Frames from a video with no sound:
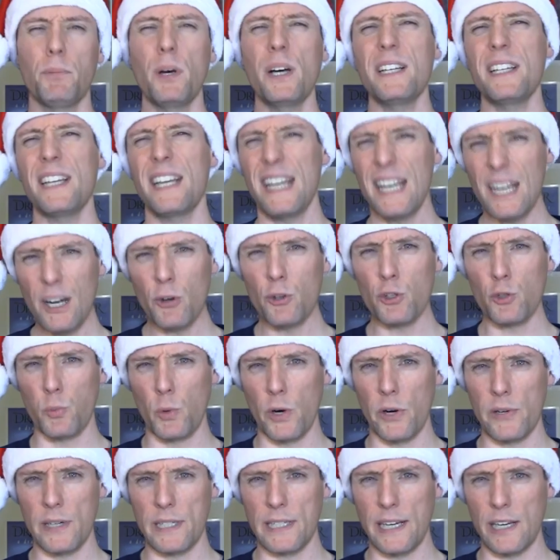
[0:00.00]
But here's
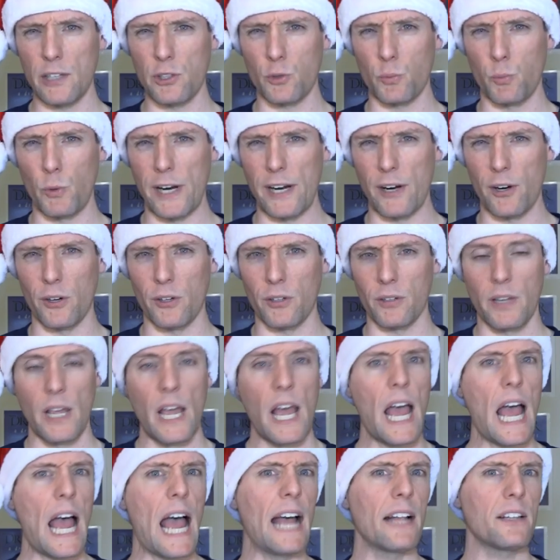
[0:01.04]
where it gets weird.
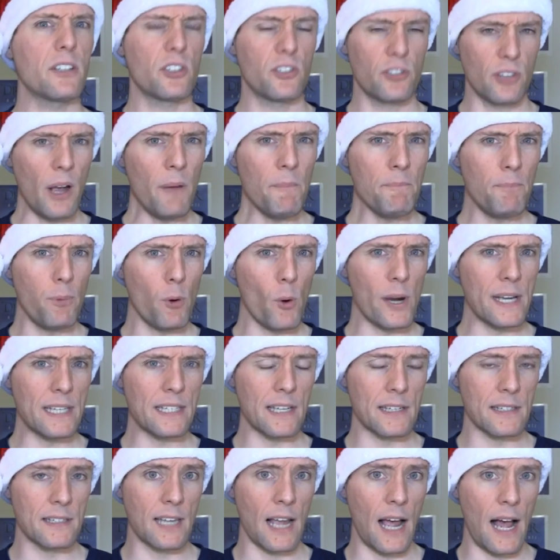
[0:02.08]
At some point
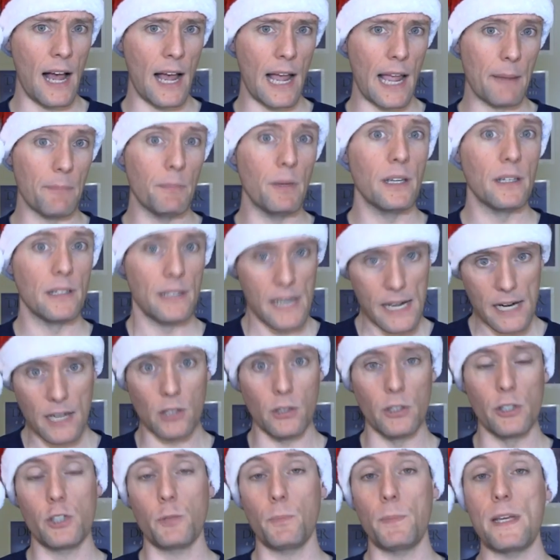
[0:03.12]
in time,
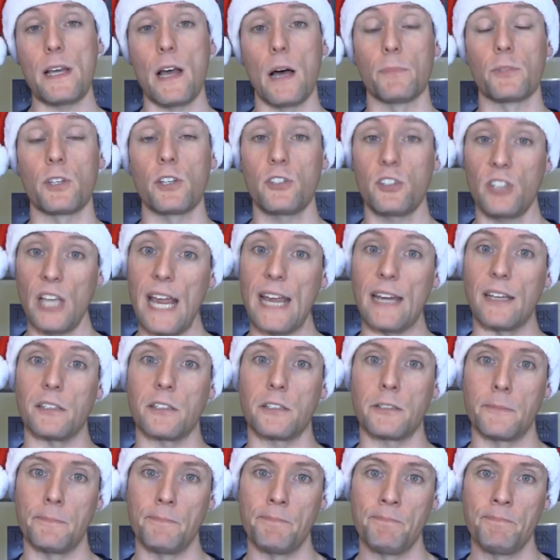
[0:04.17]
Nicholas becomes a
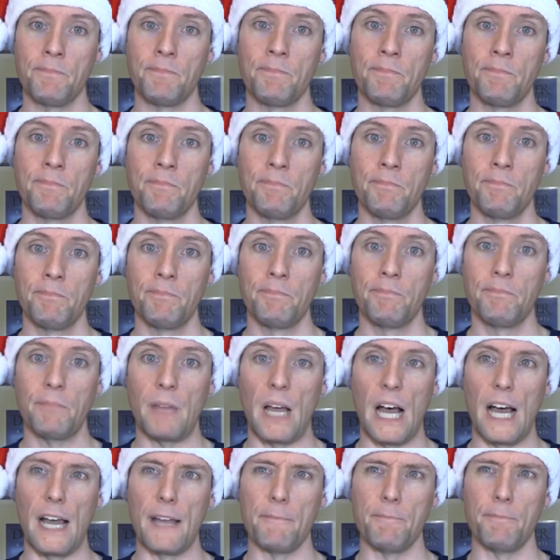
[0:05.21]
saint.
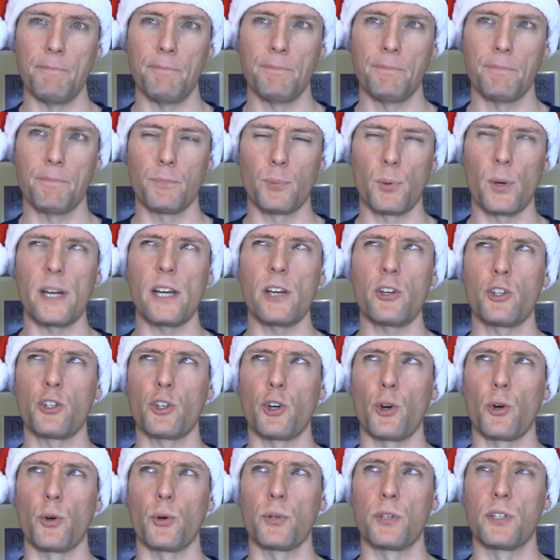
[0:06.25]
I'm pretty
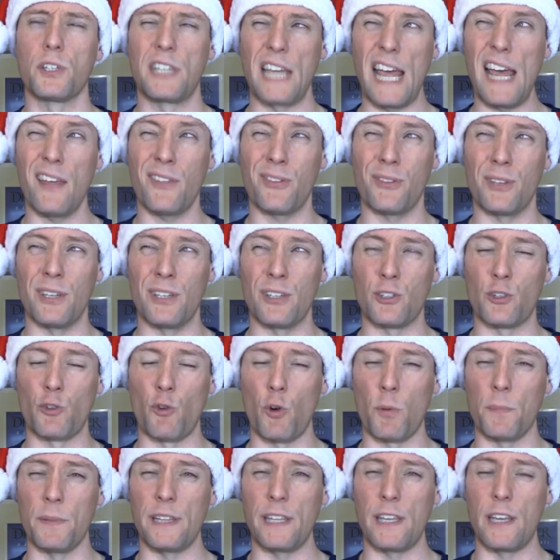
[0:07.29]
sure death is
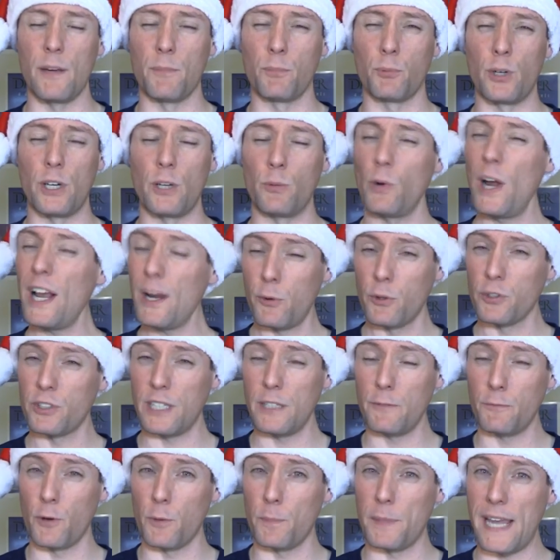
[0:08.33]
normally a
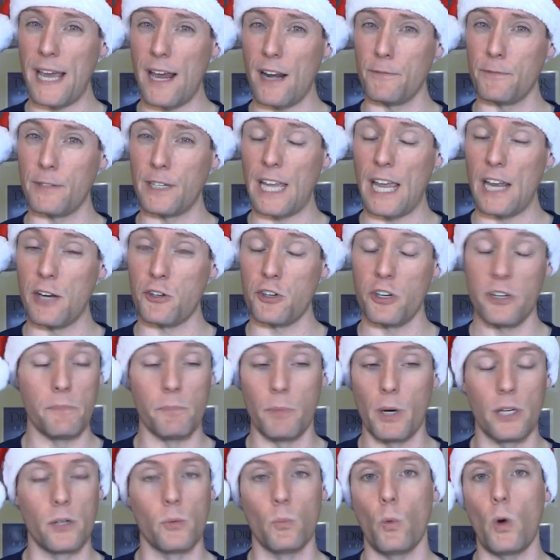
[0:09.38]
prerequisite for beatification,
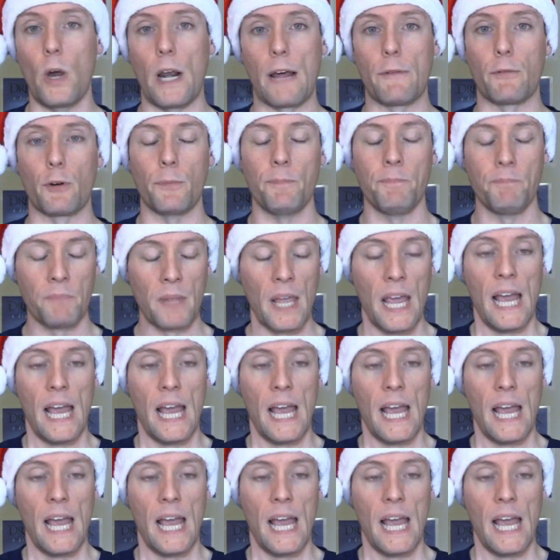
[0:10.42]
but whatever.